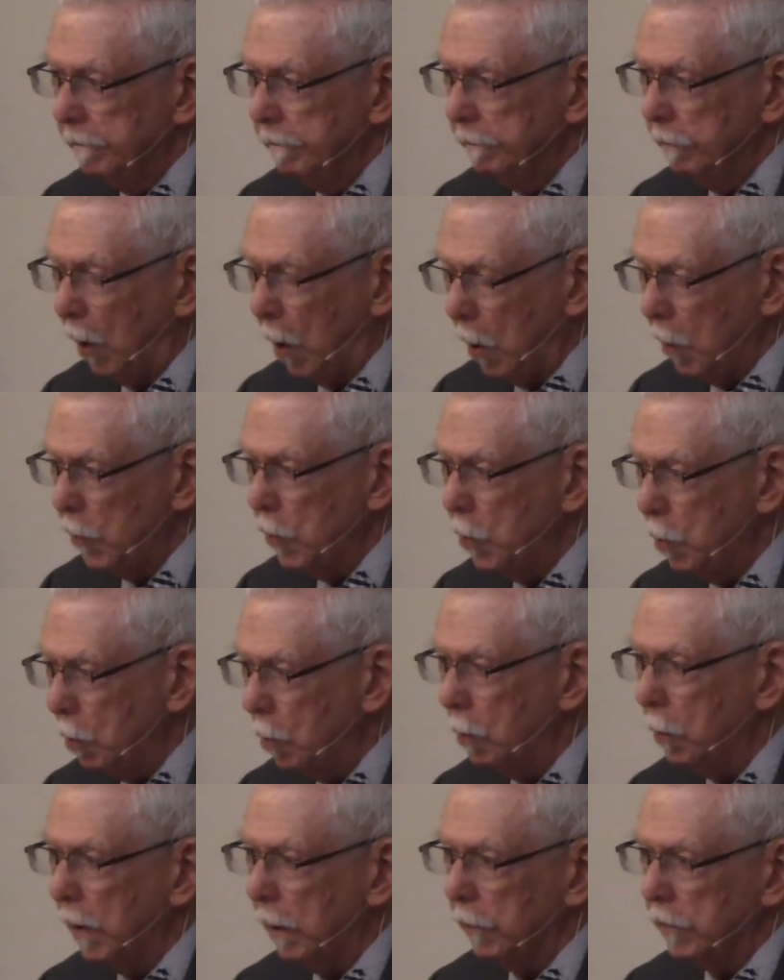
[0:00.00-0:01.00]
Paul knew
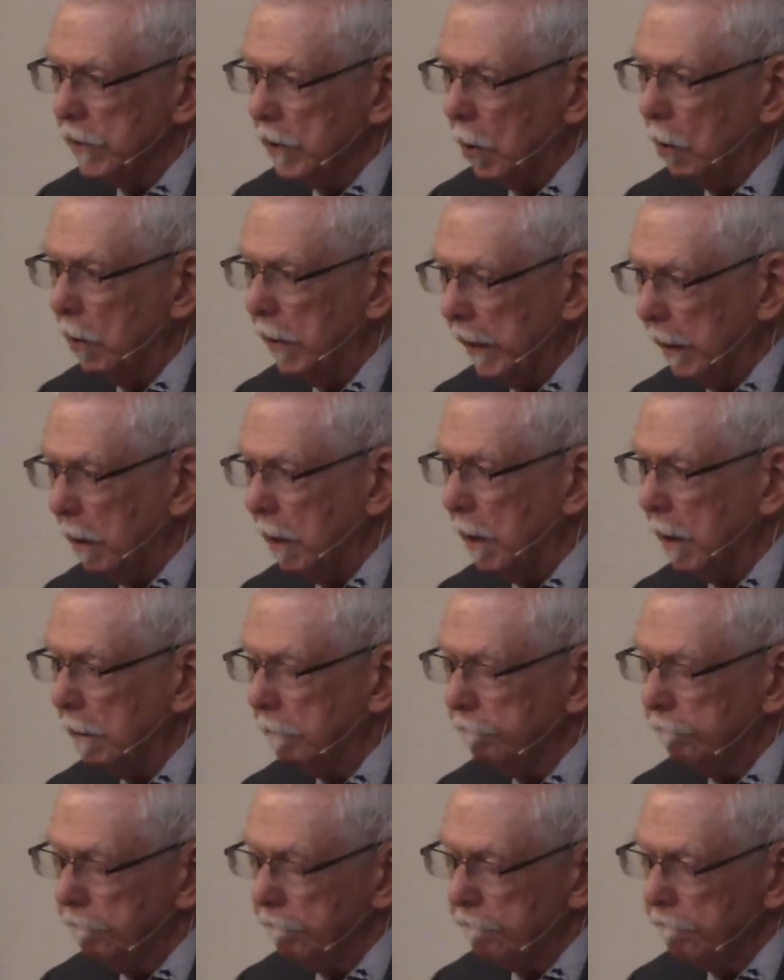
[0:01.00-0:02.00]
what was going on
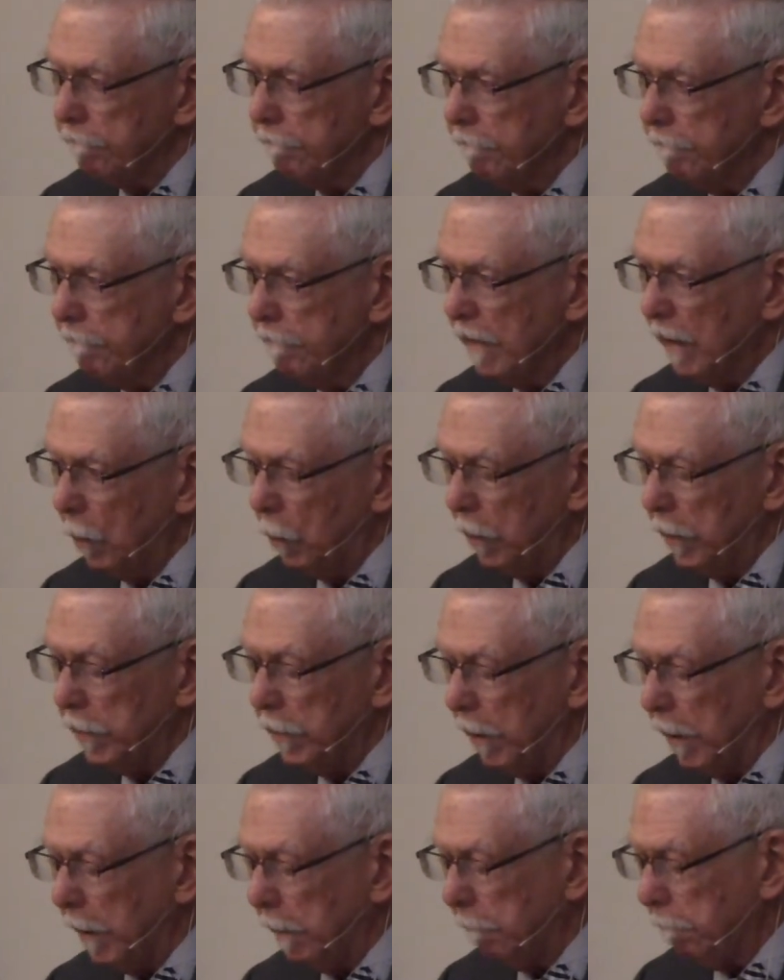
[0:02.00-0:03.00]
with
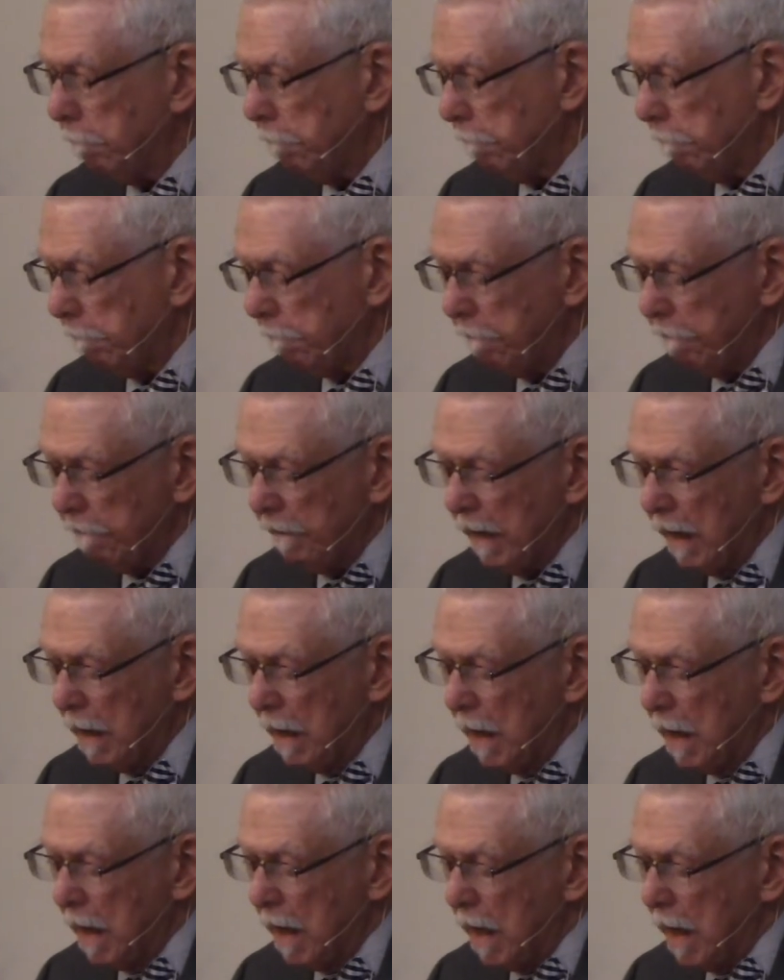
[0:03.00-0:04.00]
that.
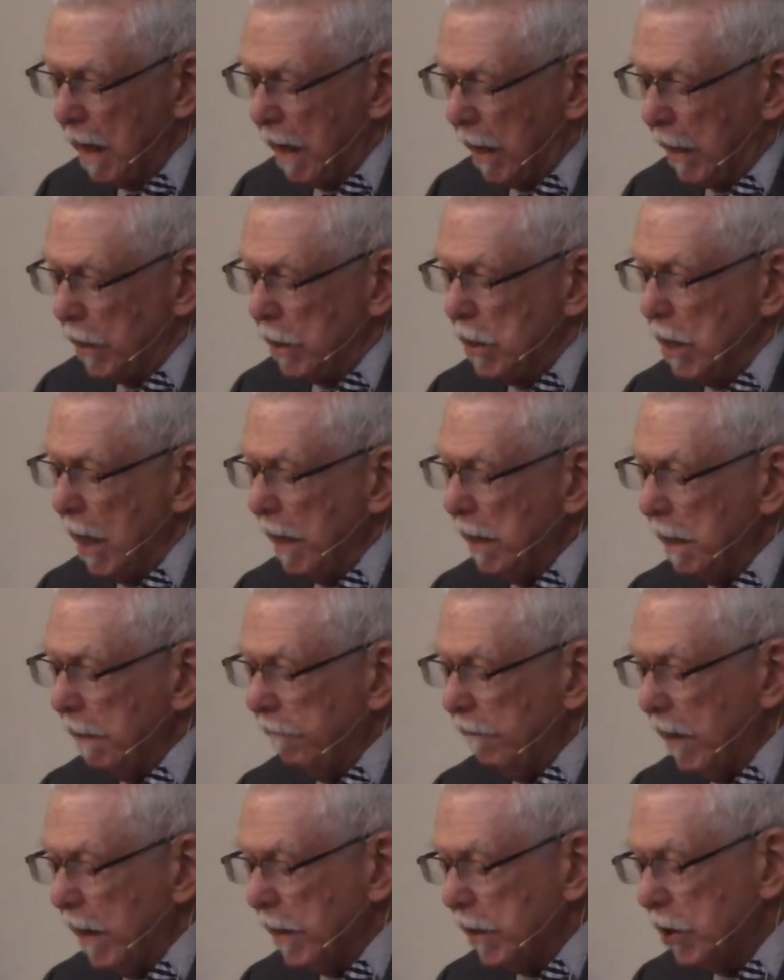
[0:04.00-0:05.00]
None of
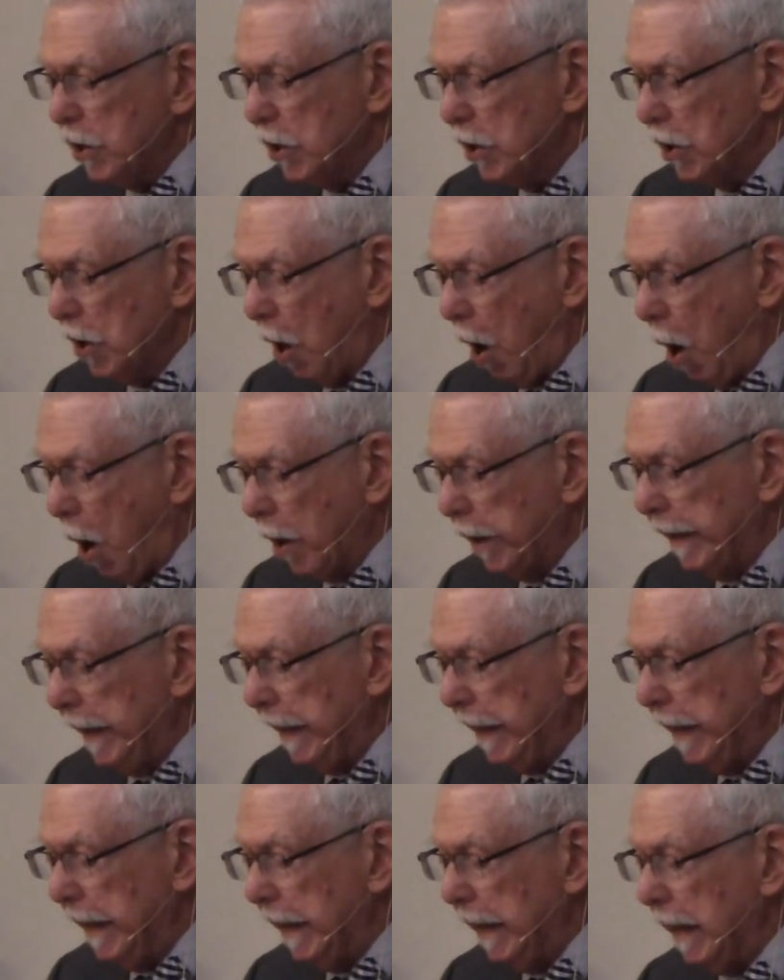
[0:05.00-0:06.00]
us are
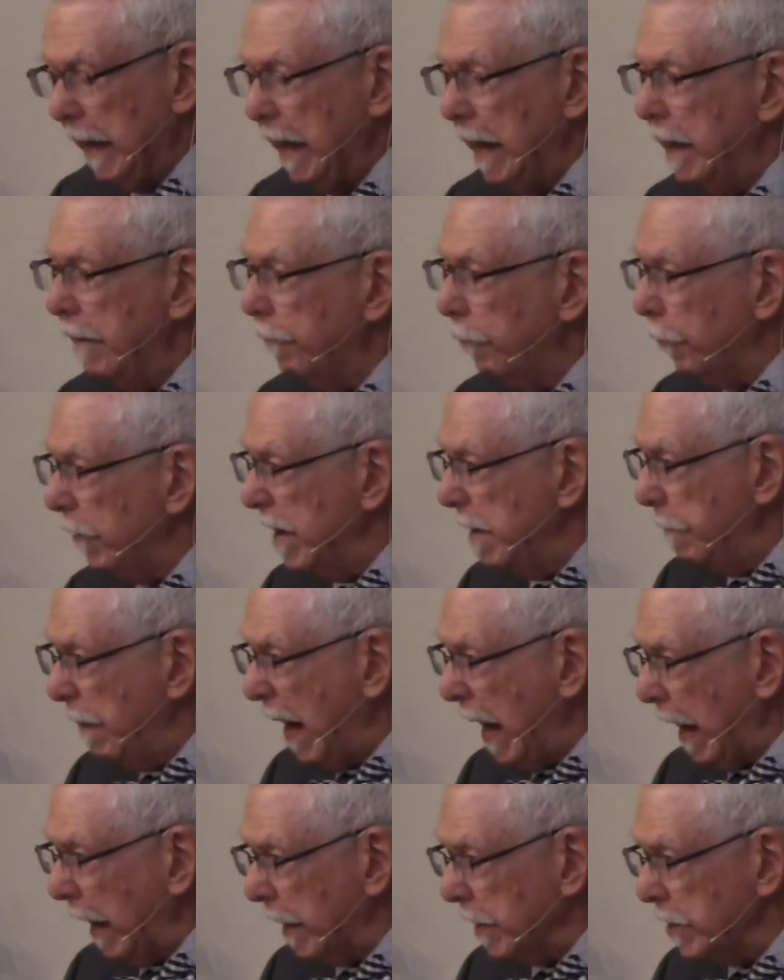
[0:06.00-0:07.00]
getting a free
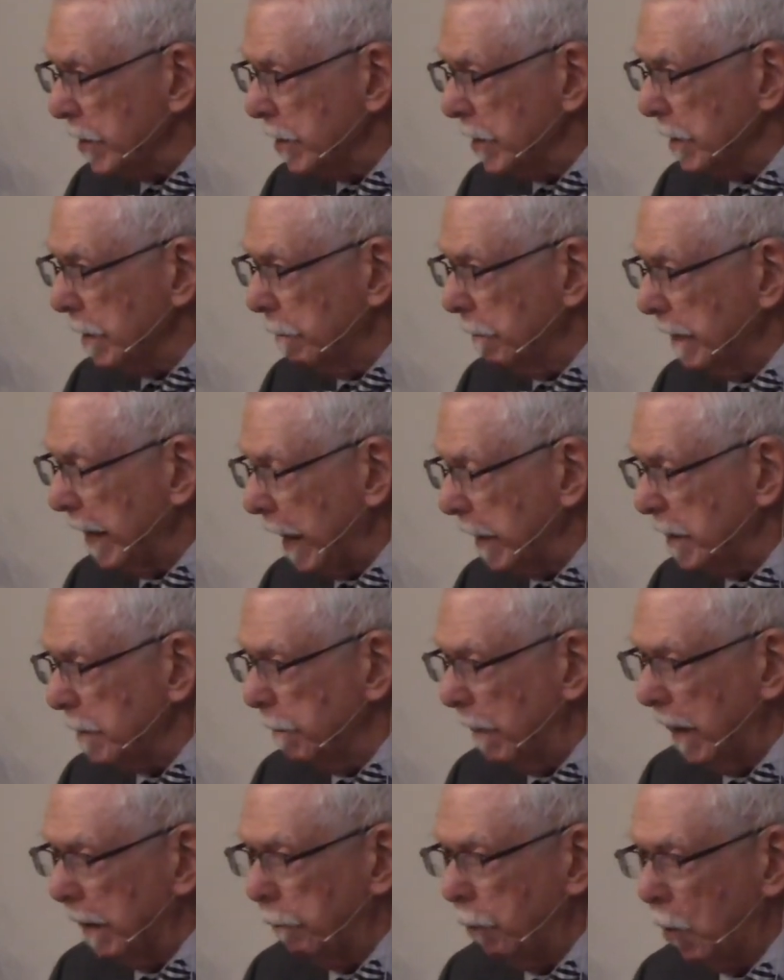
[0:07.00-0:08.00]
pass. That's
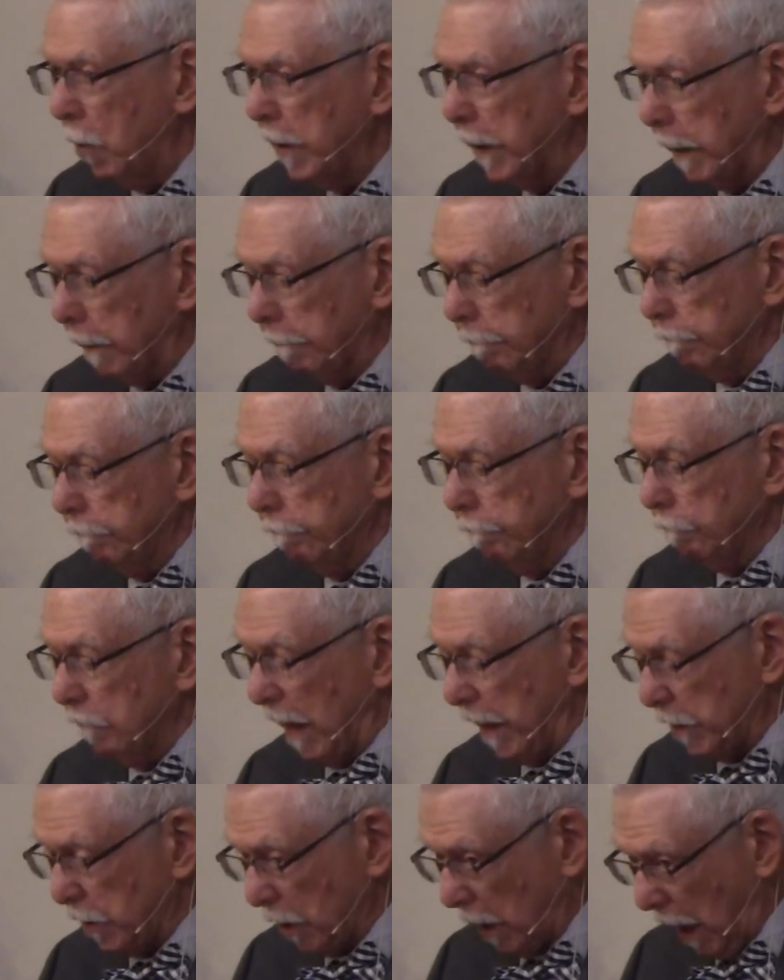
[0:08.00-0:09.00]
my point.
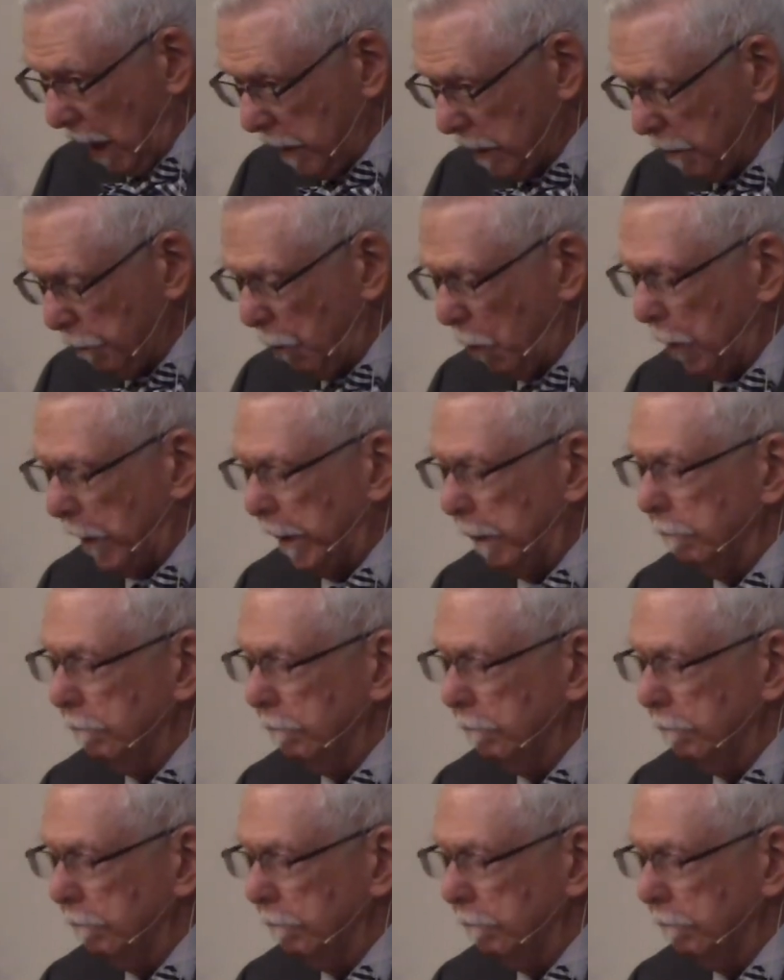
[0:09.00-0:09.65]
That's God's point.